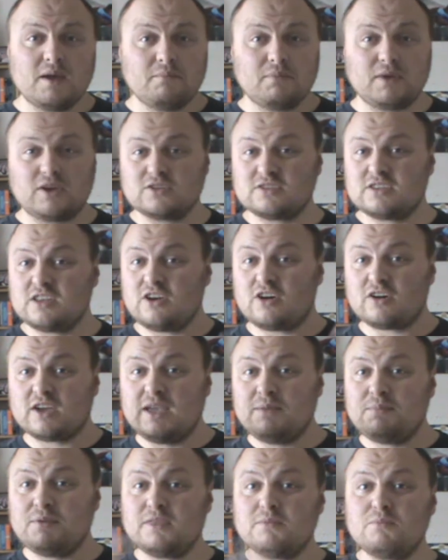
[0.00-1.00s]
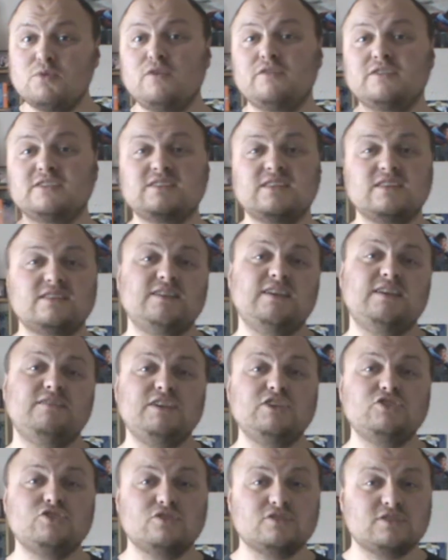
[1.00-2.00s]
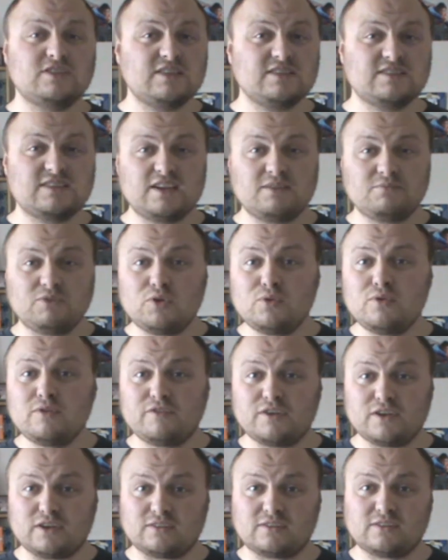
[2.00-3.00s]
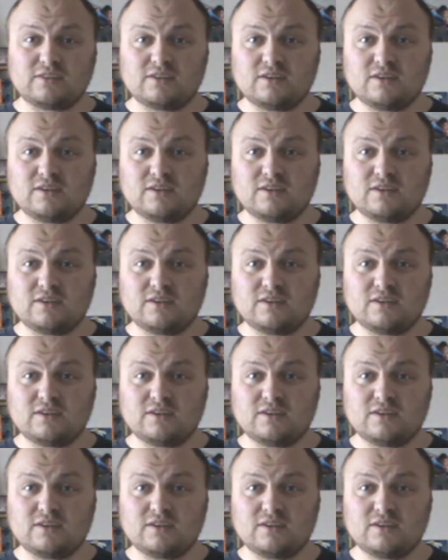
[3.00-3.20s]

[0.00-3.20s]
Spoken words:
because they're not keeping the movies and the TV shows in the same universe.